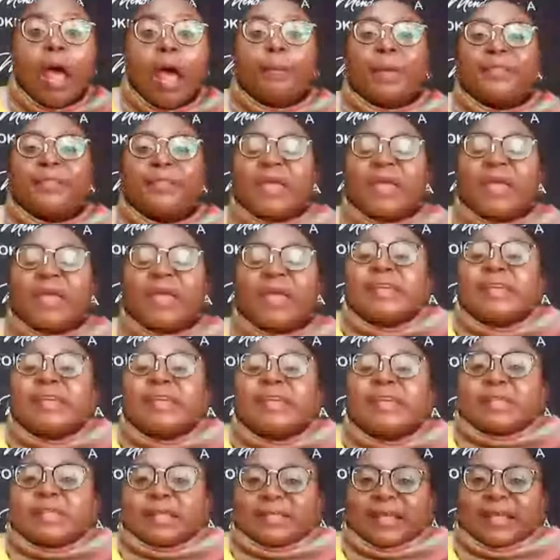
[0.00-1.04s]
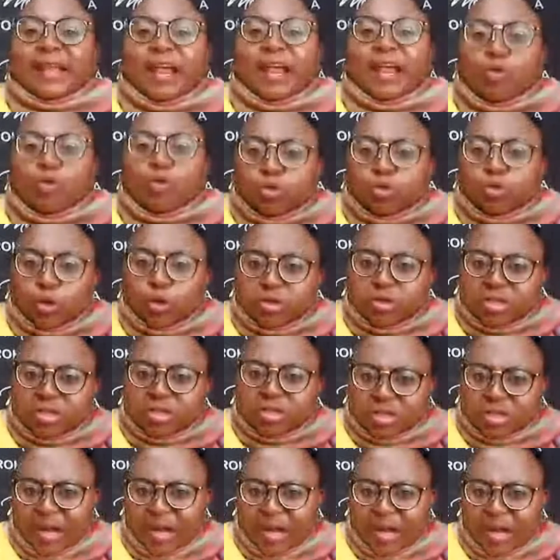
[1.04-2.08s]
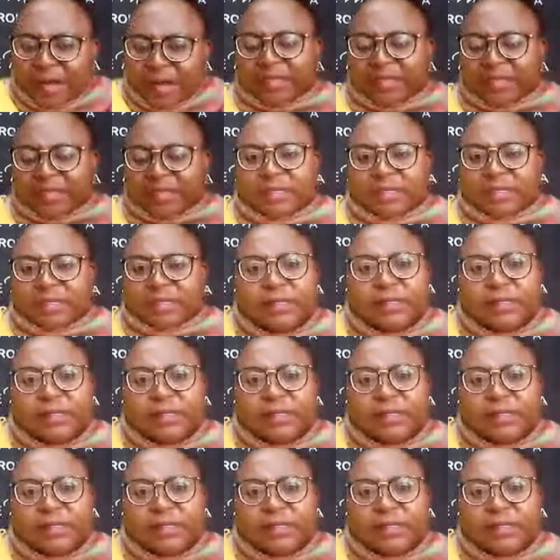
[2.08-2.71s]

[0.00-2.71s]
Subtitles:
But the instant that I lose all trust,